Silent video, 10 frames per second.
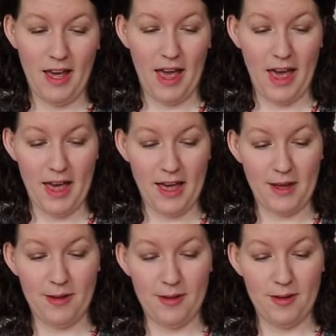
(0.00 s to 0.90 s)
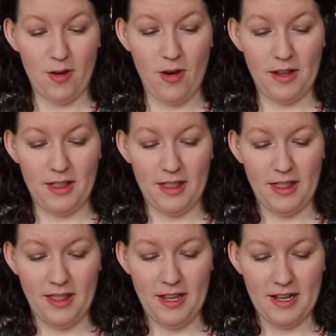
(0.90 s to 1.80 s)
And on
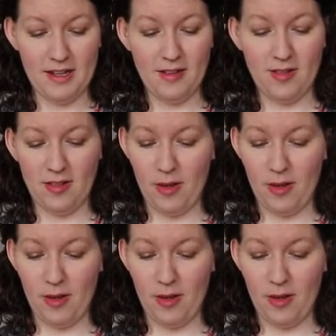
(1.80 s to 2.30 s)
this,